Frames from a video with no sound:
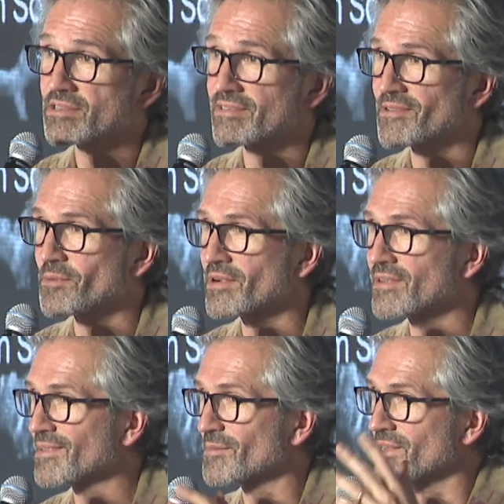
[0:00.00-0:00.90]
so
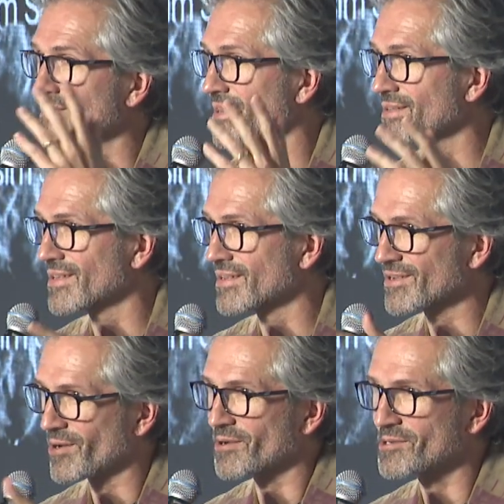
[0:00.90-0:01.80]
somebody said the
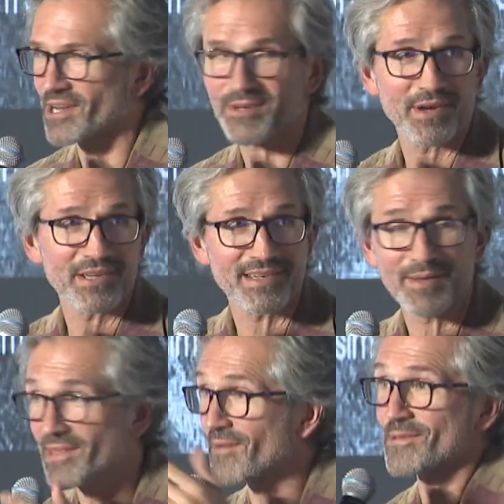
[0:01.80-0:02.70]
current generation. I'm
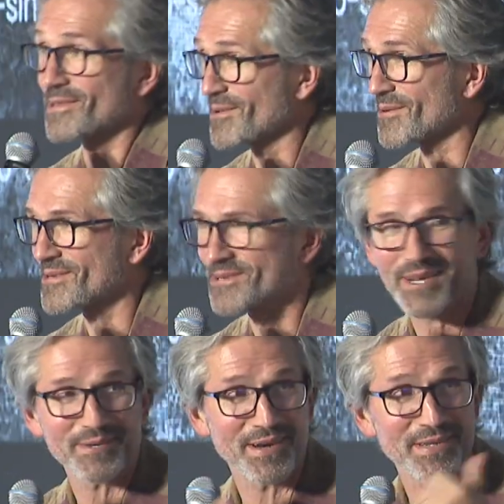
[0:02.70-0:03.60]
definitely the older
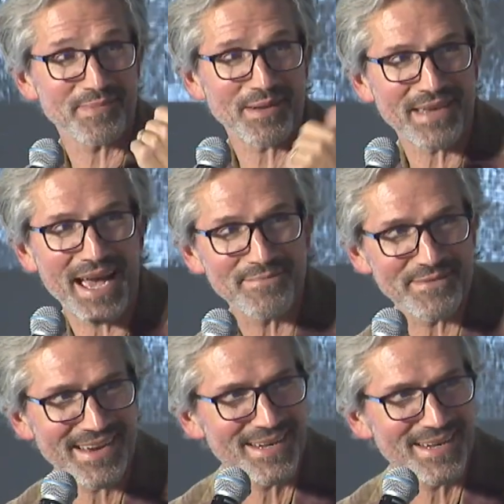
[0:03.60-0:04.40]
generation, but I'm captivated